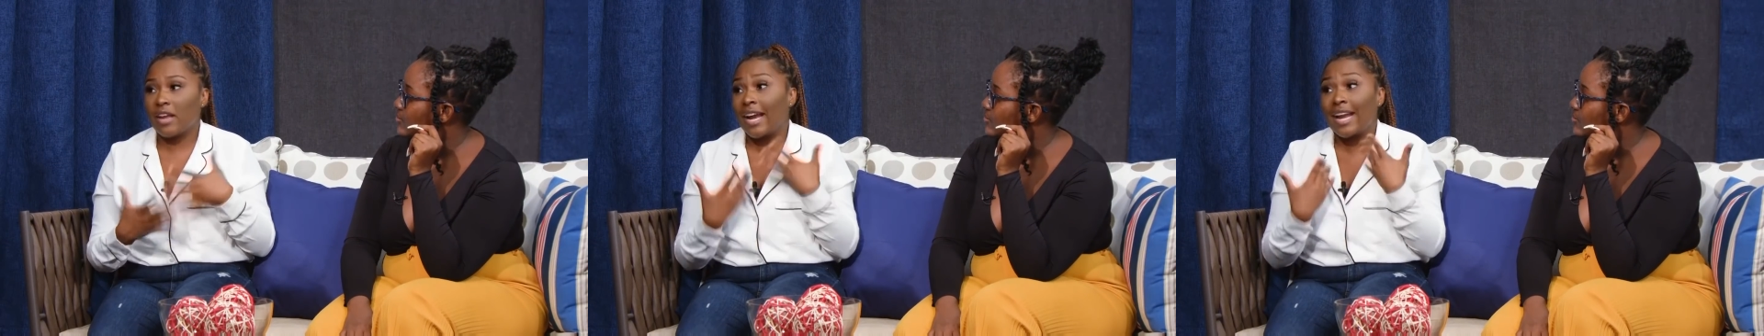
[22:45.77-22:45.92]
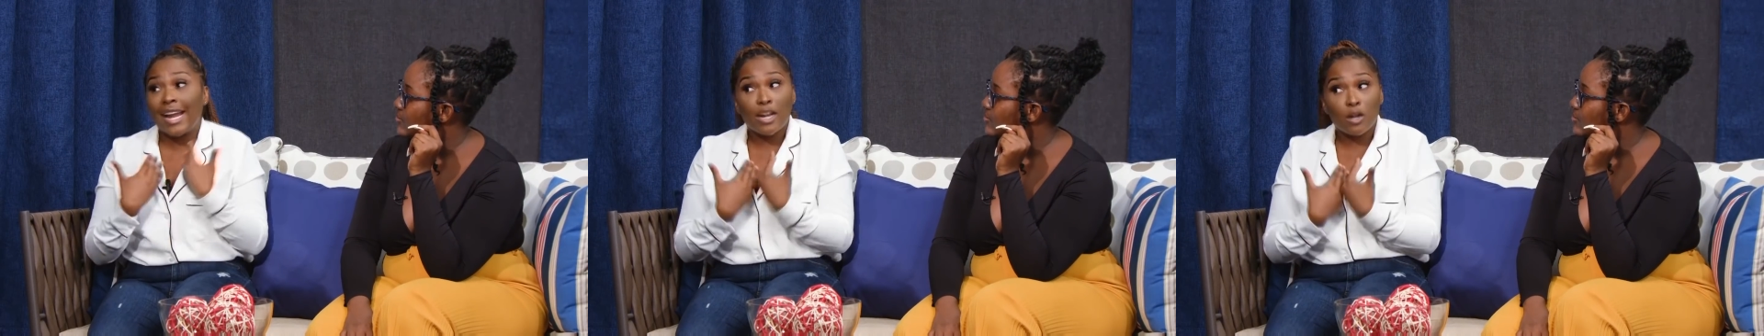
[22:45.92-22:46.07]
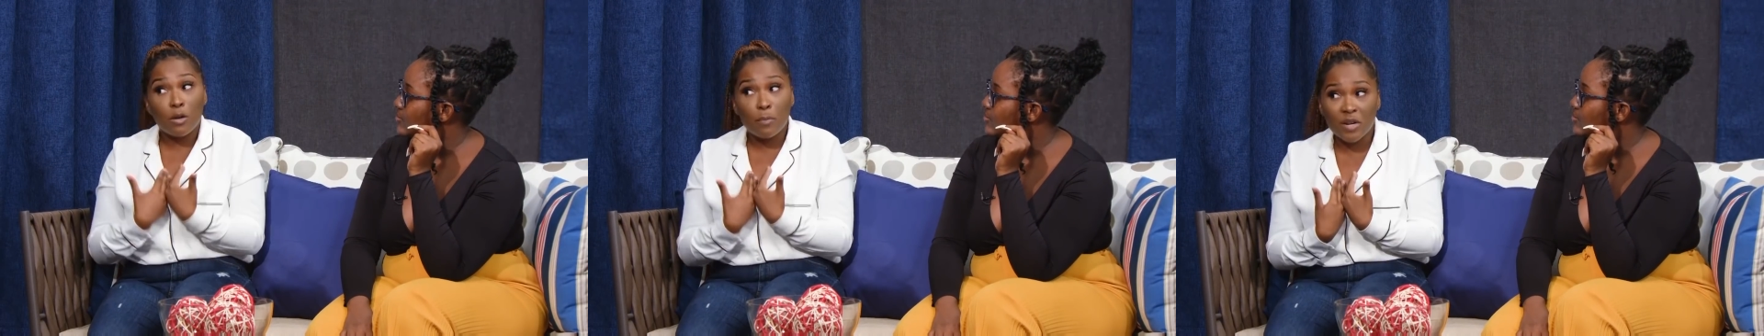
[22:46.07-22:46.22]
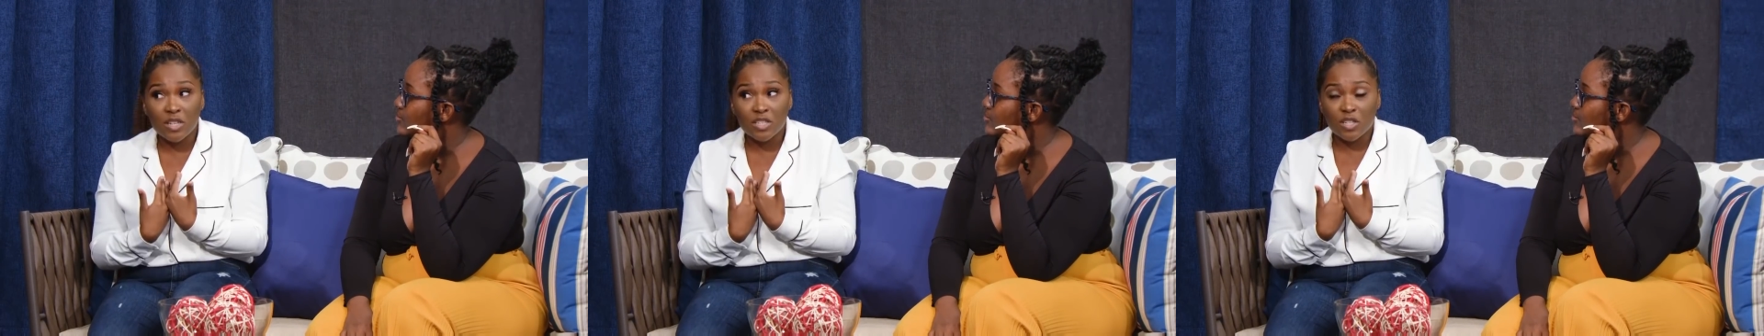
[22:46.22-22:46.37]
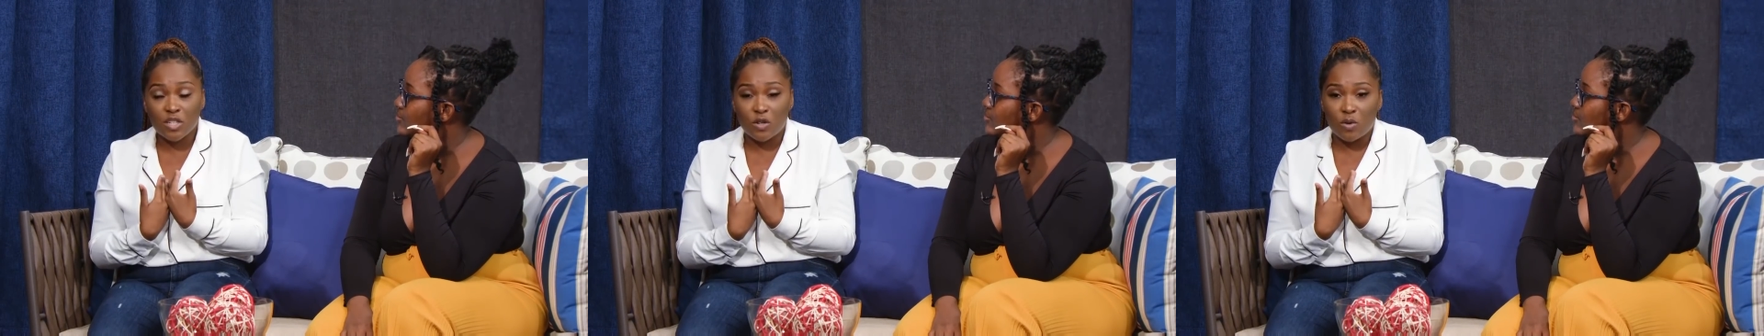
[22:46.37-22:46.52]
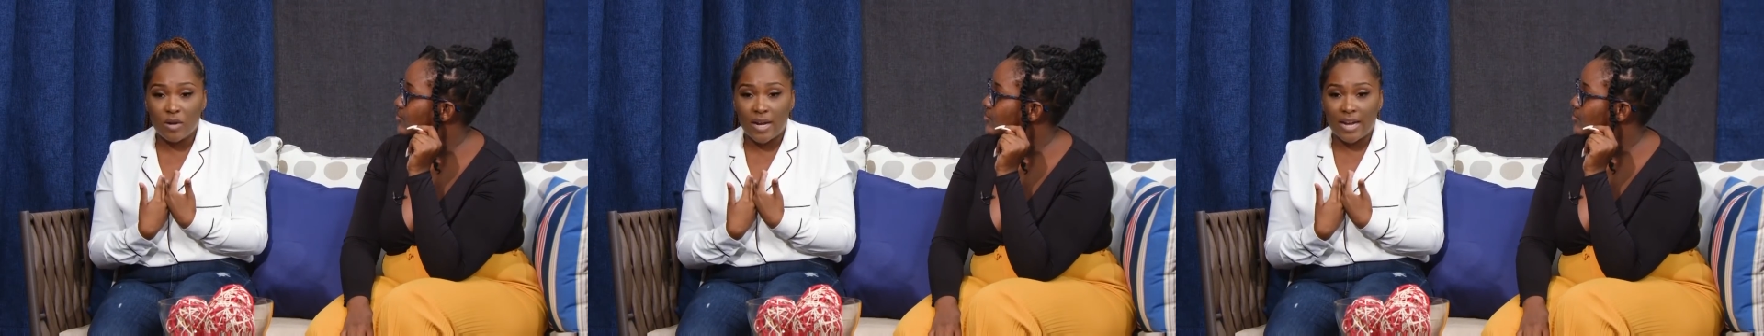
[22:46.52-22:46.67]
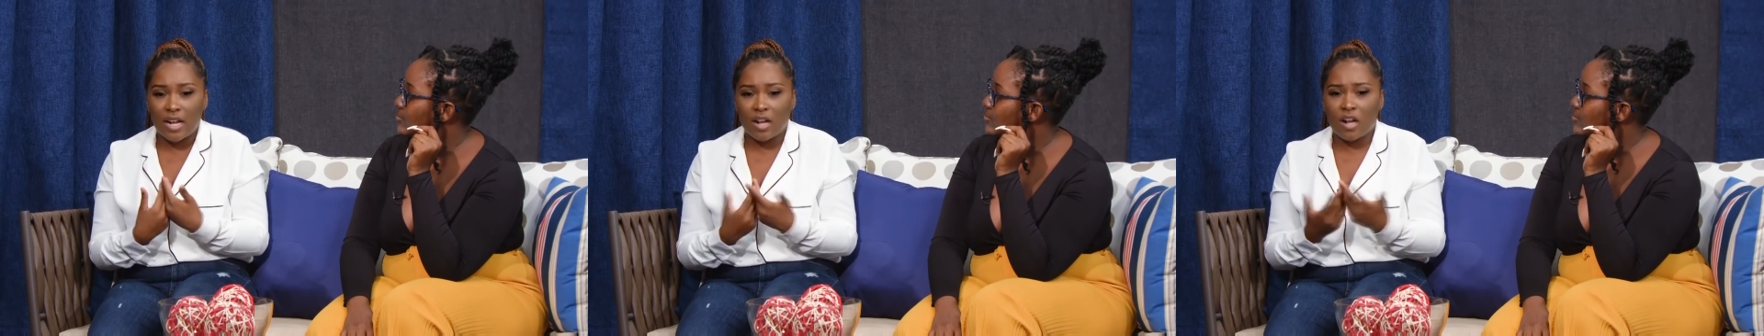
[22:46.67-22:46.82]
And I don't personally
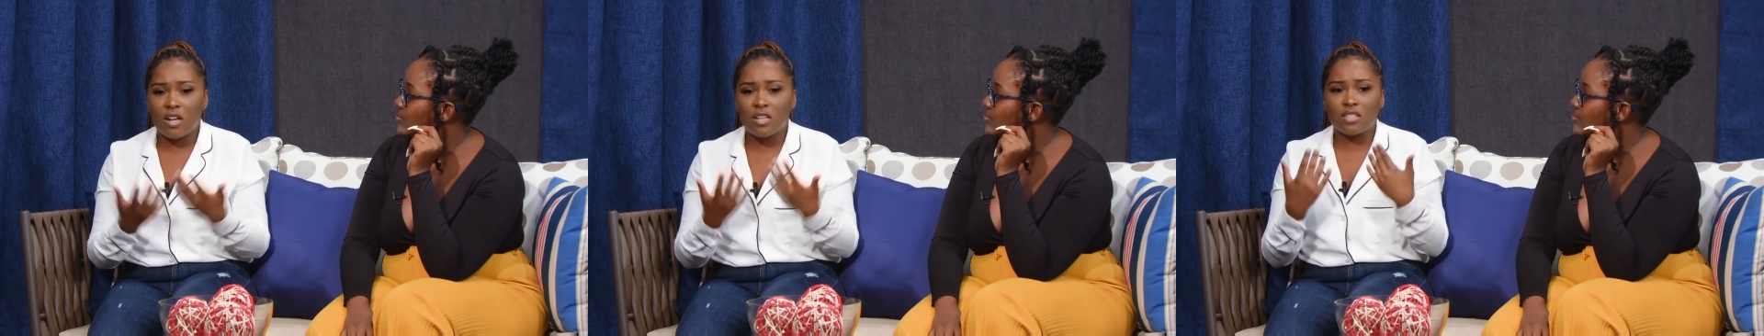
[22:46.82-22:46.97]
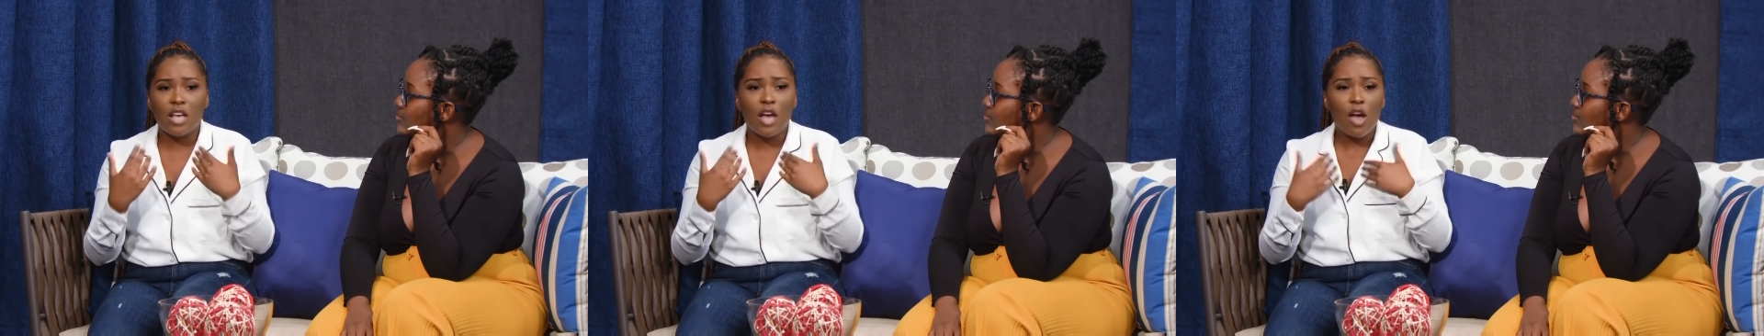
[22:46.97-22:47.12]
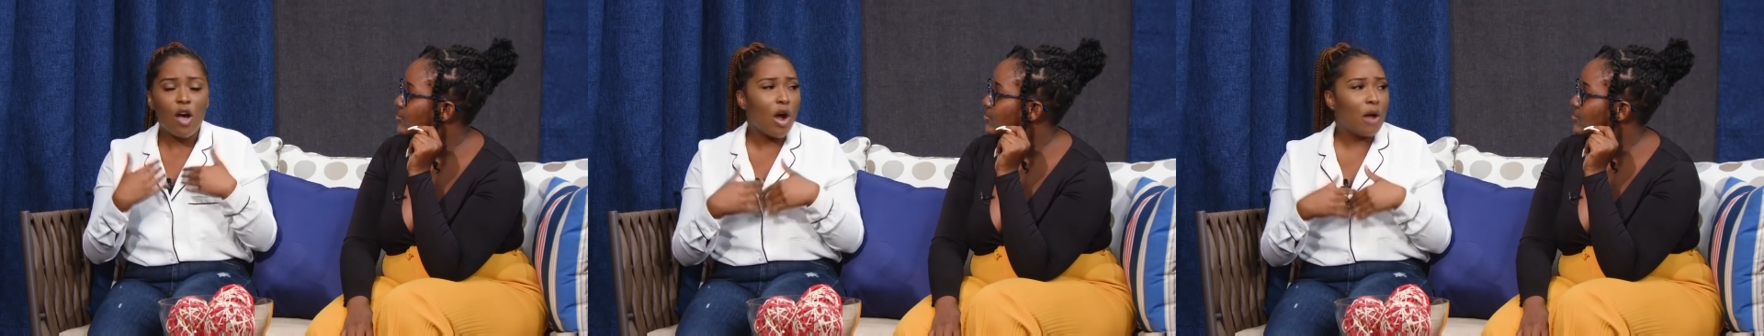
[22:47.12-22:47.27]
don't like that, because